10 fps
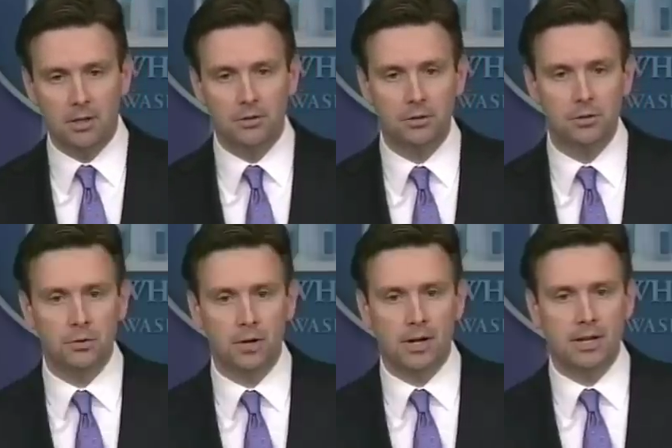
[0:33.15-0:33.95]

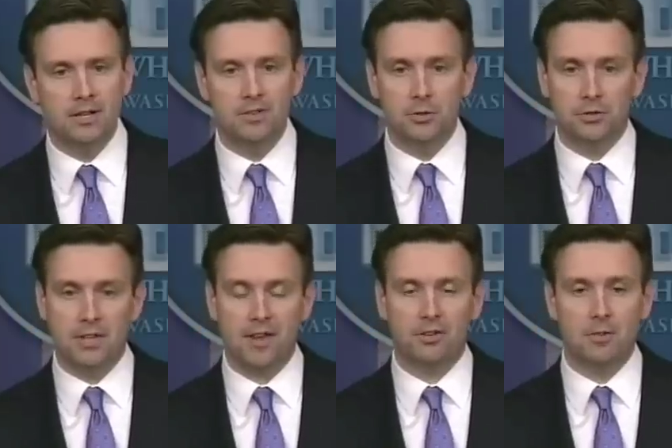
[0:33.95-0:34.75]
to uh, individuals in the
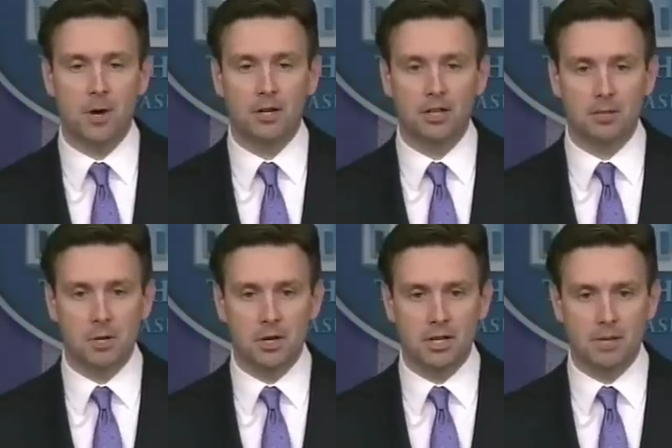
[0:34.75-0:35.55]
African American
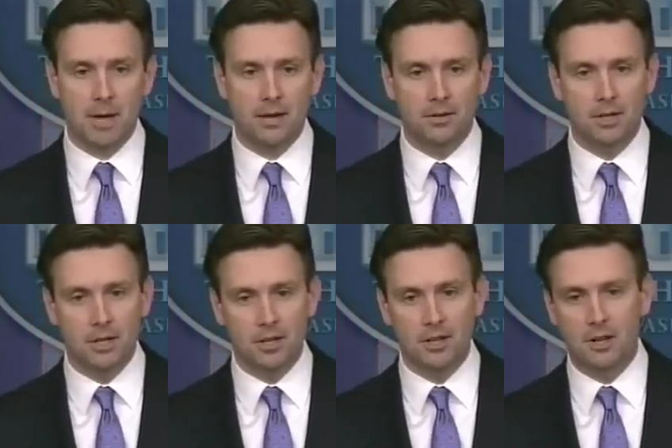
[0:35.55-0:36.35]
community about
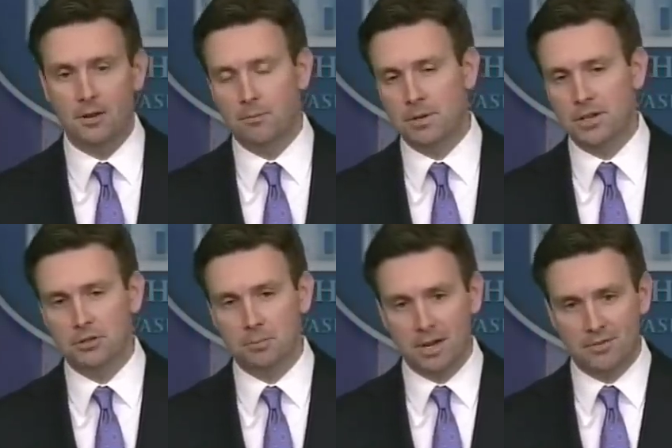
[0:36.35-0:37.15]
the
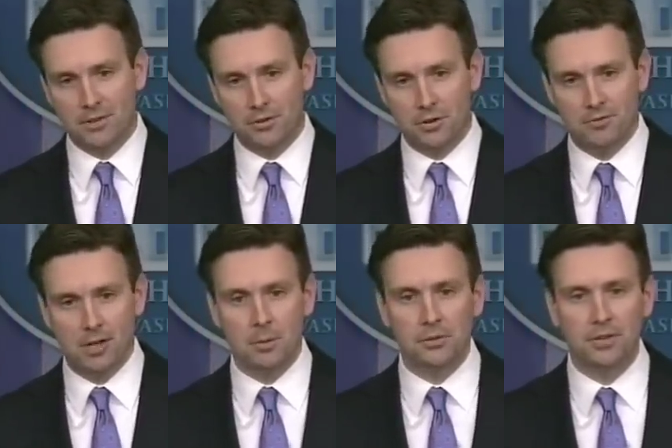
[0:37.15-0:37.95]
potential benefits that are
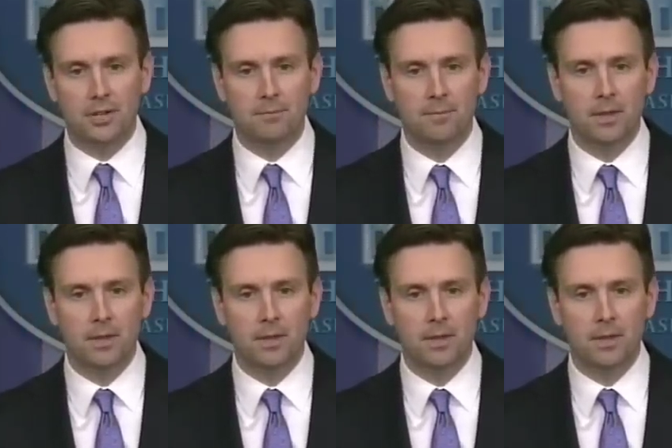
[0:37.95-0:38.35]
available to them